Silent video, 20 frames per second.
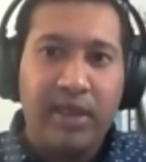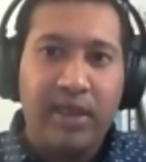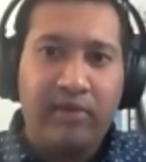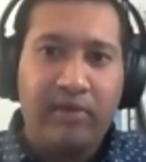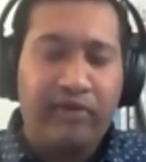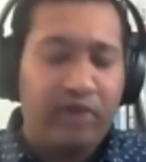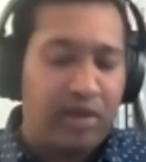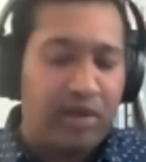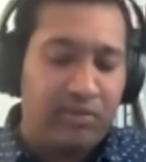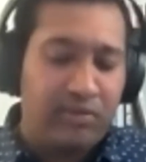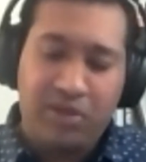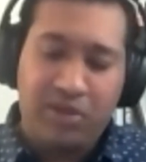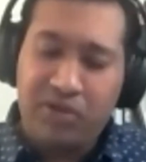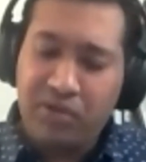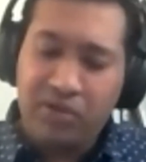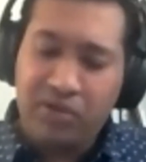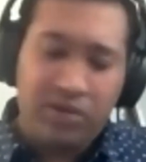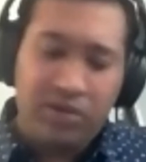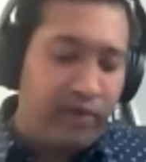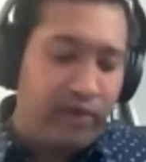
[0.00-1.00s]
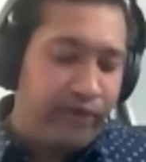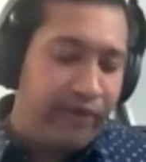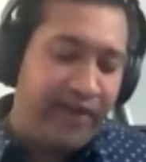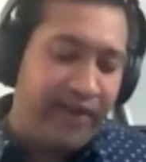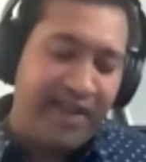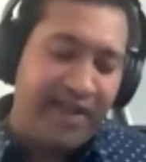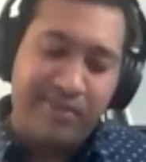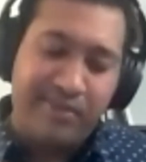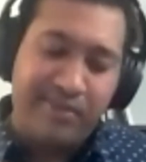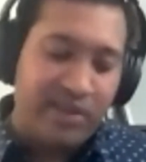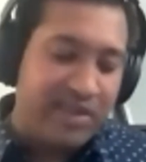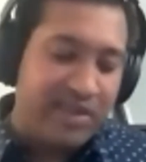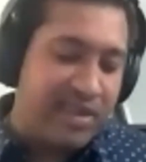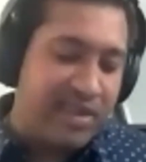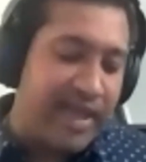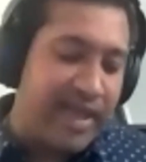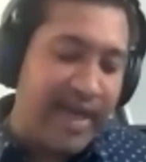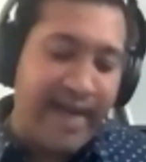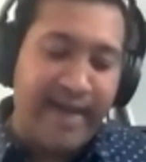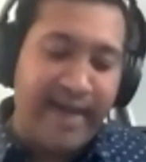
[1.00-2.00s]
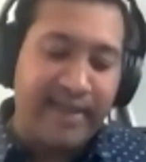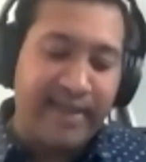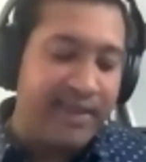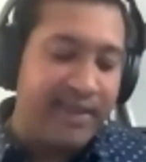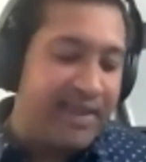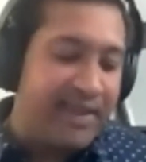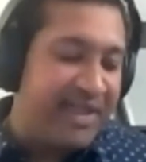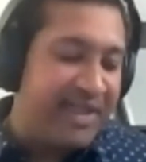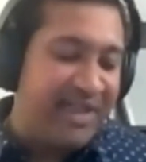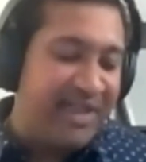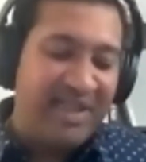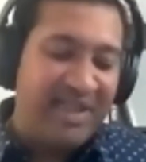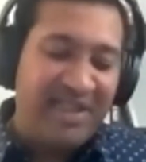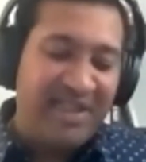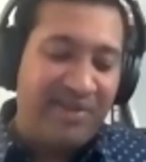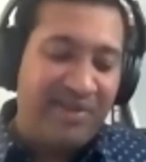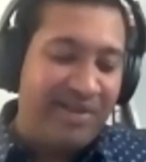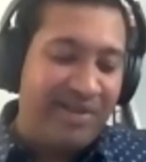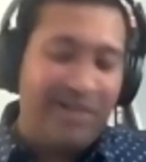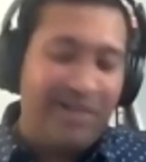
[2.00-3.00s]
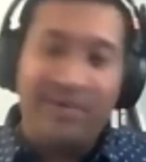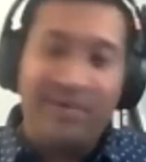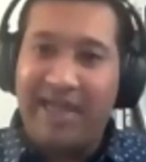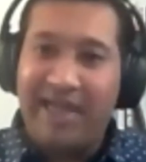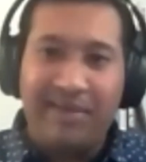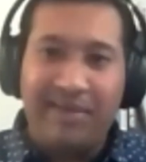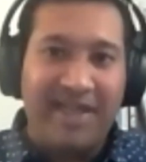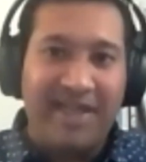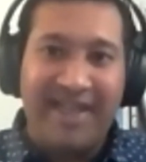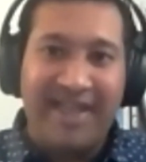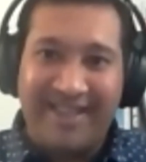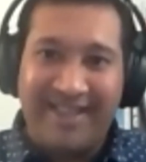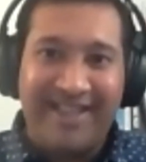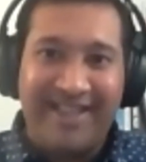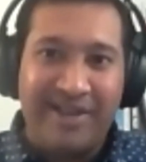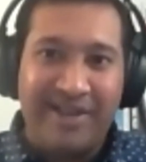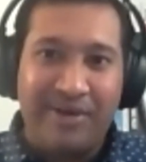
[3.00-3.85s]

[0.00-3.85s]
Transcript: from Google, Facebook, Slack, you name it,